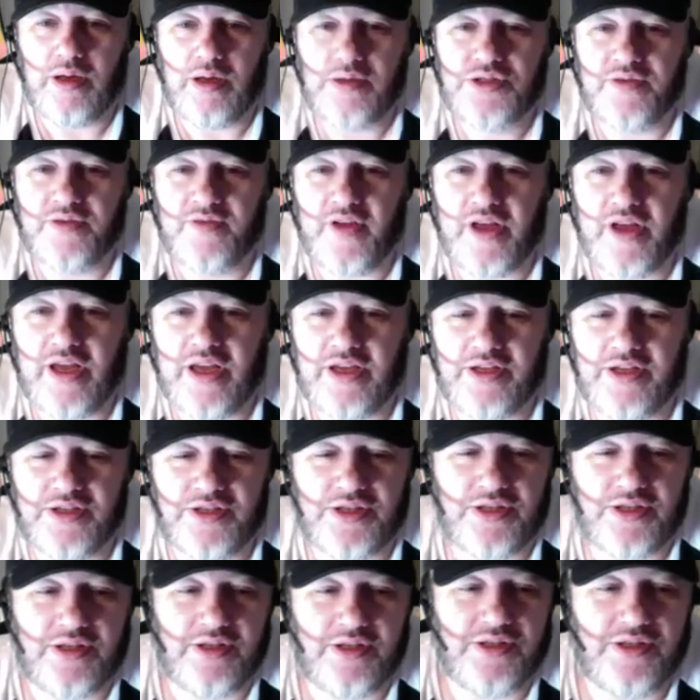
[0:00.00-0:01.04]
Gervais.
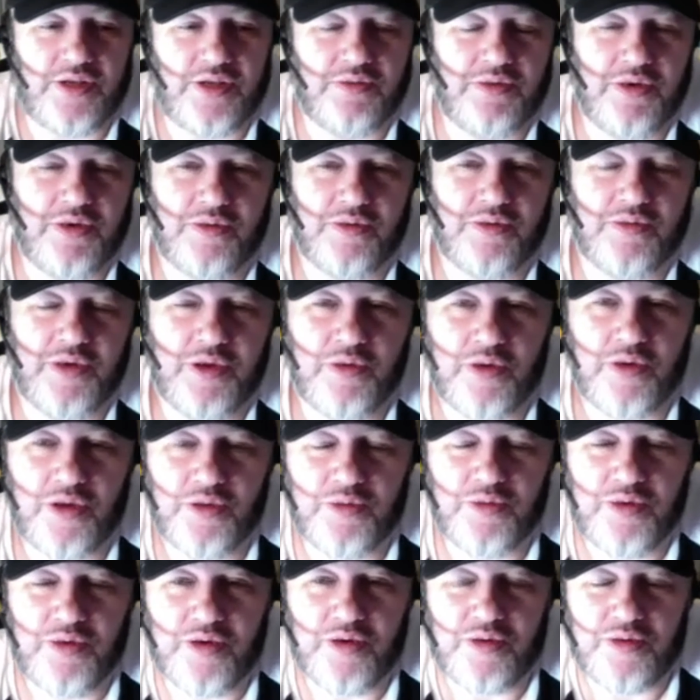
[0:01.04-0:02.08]
So yes. we
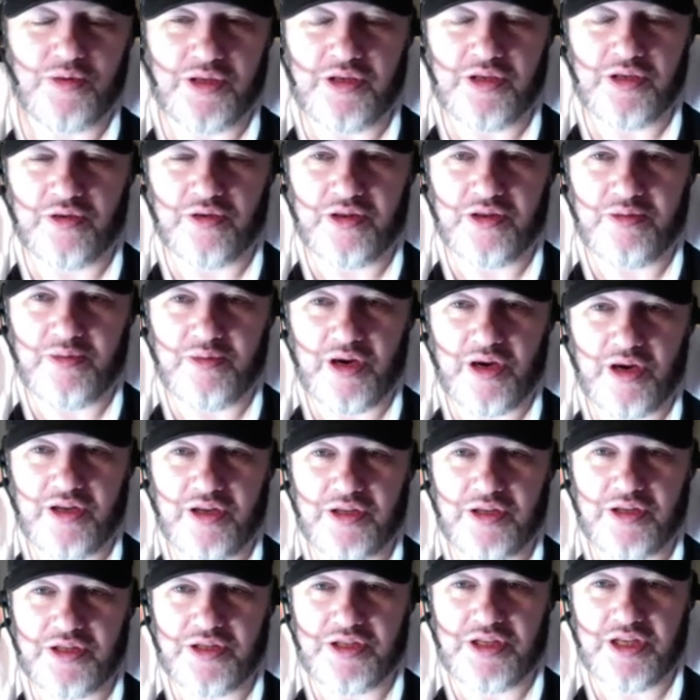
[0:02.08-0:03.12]
want the North
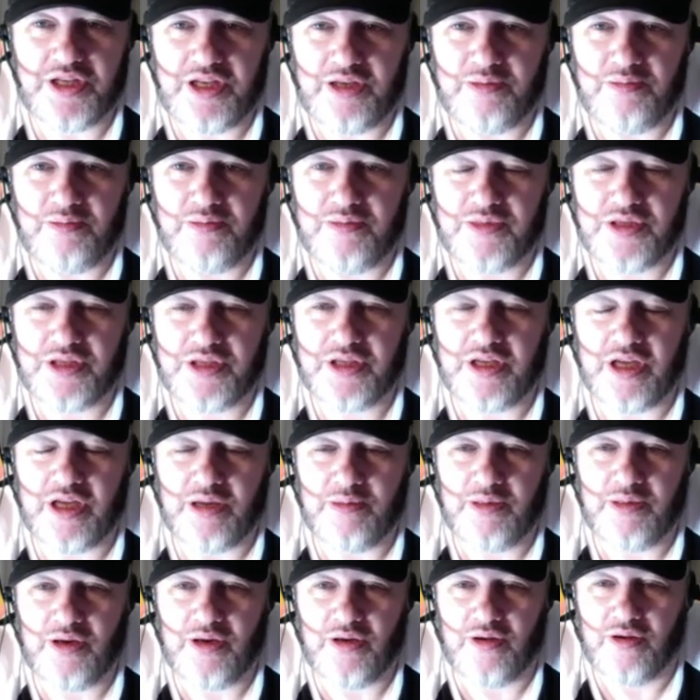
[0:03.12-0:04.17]
American team to
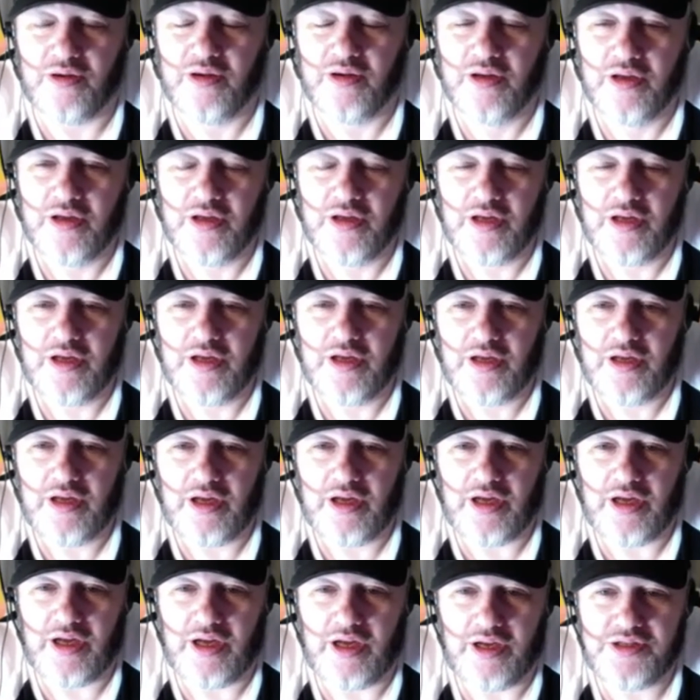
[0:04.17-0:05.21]
come along.
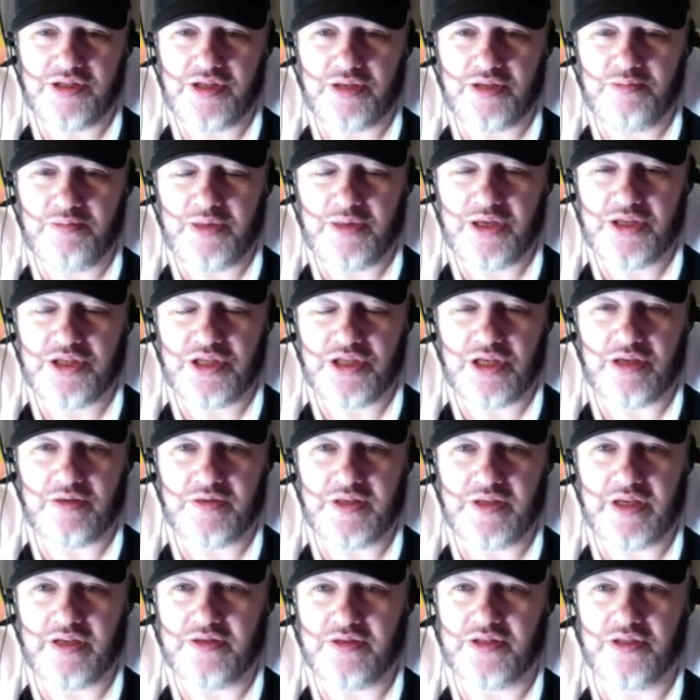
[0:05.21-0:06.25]
So big
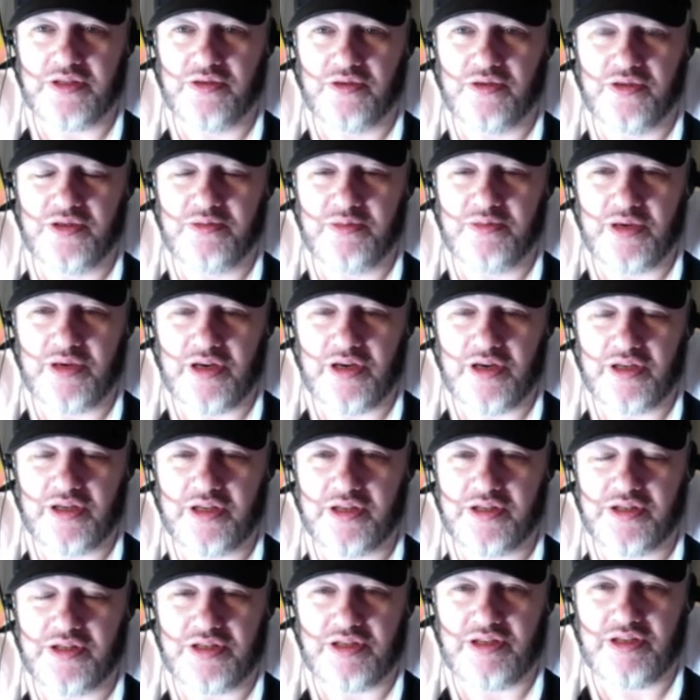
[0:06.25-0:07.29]
shout out to North
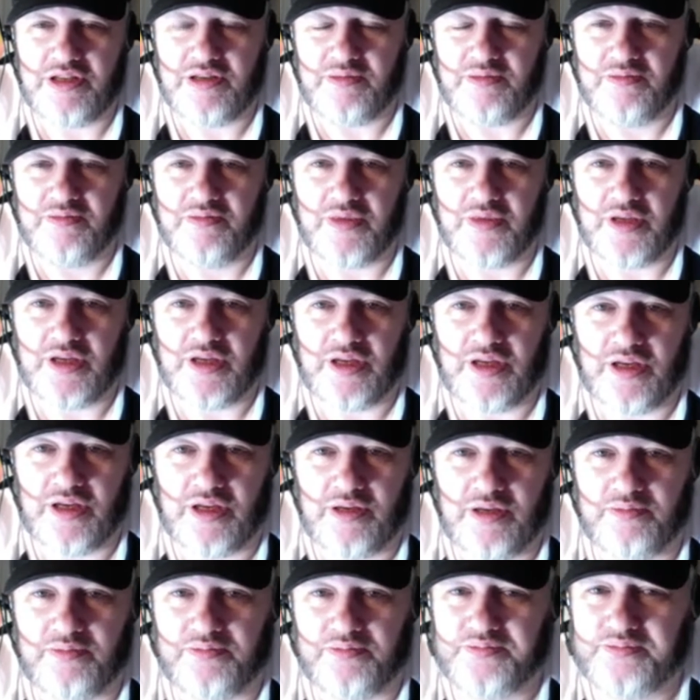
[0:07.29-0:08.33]
American team.
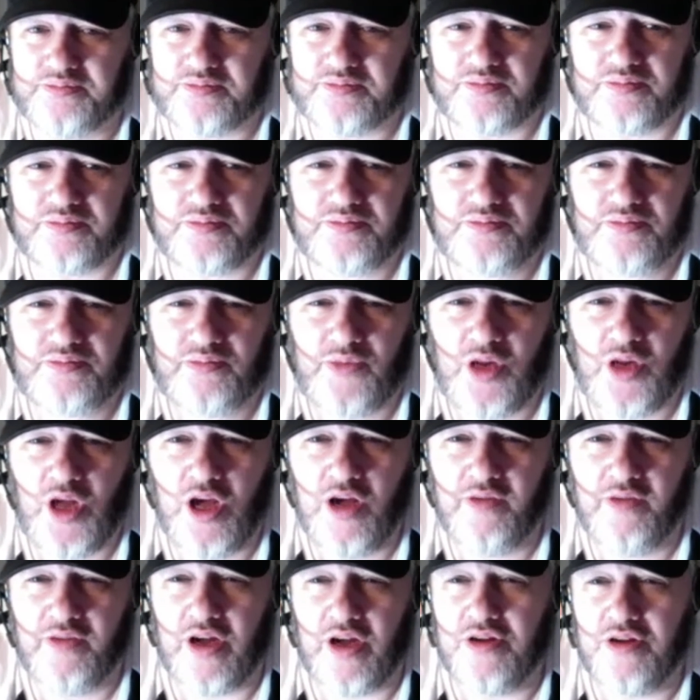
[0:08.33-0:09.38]

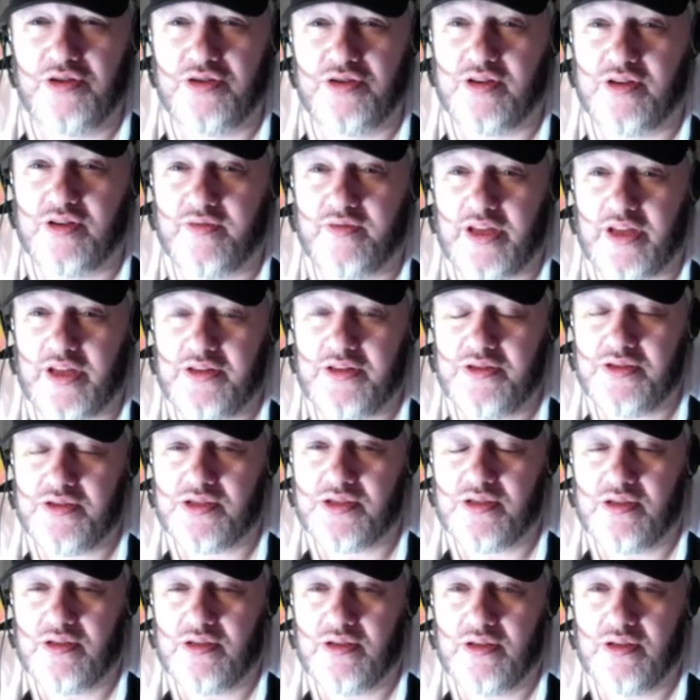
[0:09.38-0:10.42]
Over 100 events